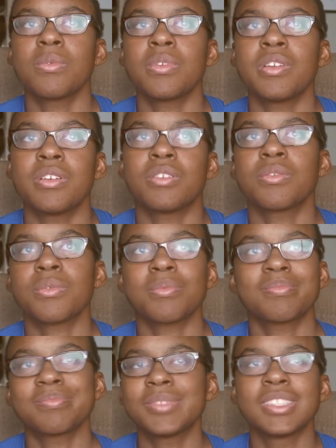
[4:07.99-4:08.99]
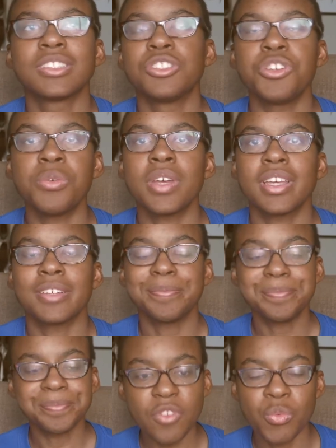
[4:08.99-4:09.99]
you know, just doing
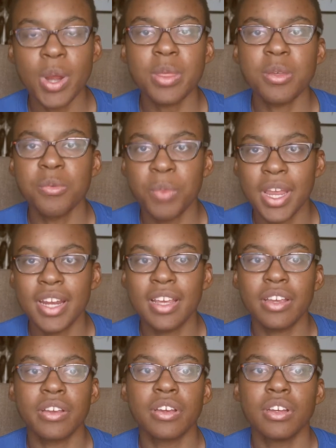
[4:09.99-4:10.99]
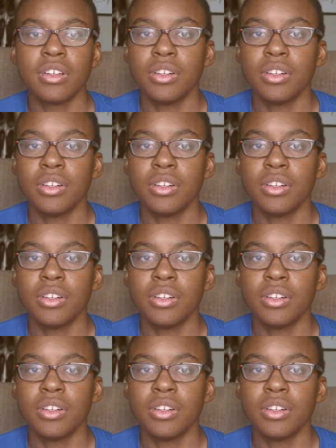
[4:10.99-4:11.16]
it rather than waiting